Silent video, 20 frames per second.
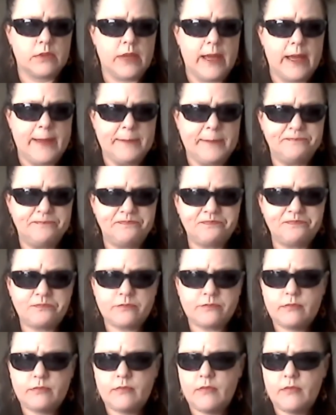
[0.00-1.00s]
okay,
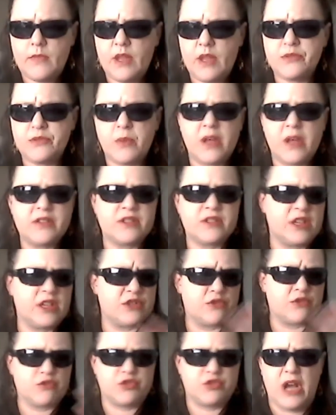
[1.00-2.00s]
as well as
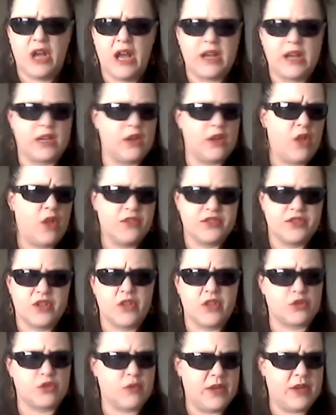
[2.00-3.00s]
electroshock and all this
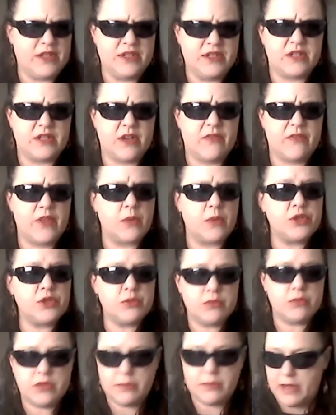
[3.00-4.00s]
other crazy stuff they were
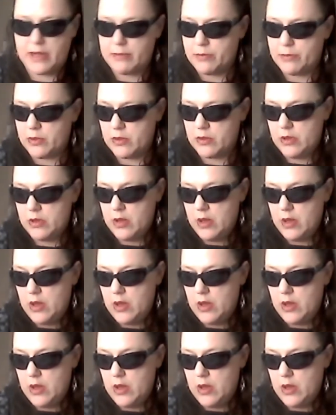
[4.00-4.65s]
doing to people.